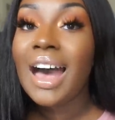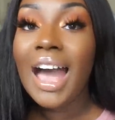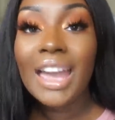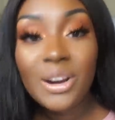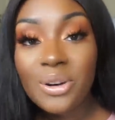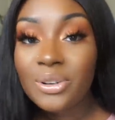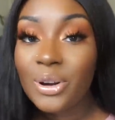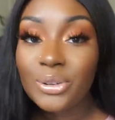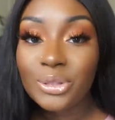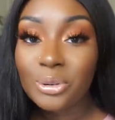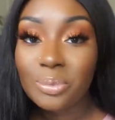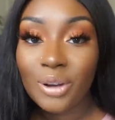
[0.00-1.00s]
I don't
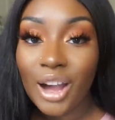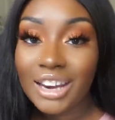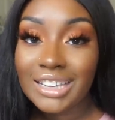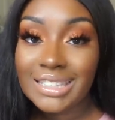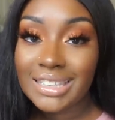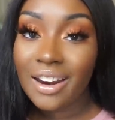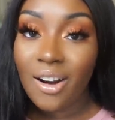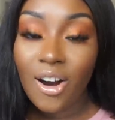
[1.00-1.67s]
go through products that